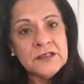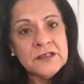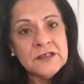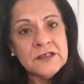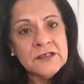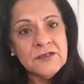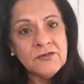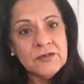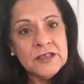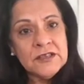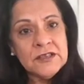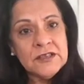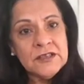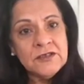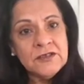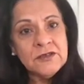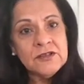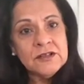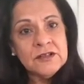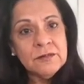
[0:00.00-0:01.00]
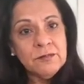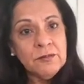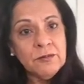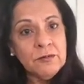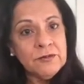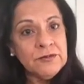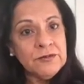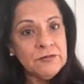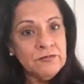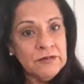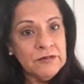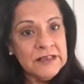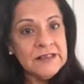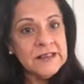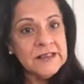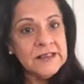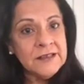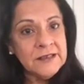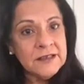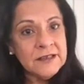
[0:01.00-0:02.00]
industries, to support
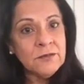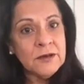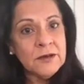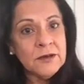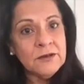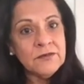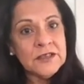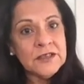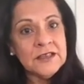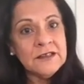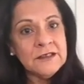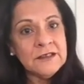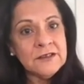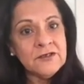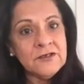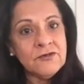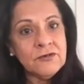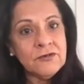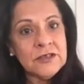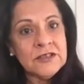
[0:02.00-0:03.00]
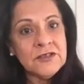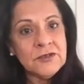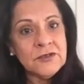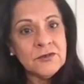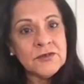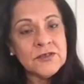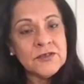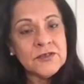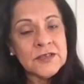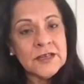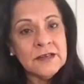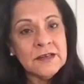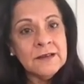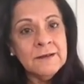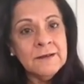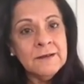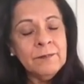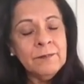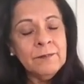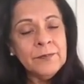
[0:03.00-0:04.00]
retail as one of the industries, to
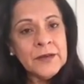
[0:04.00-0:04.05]
say,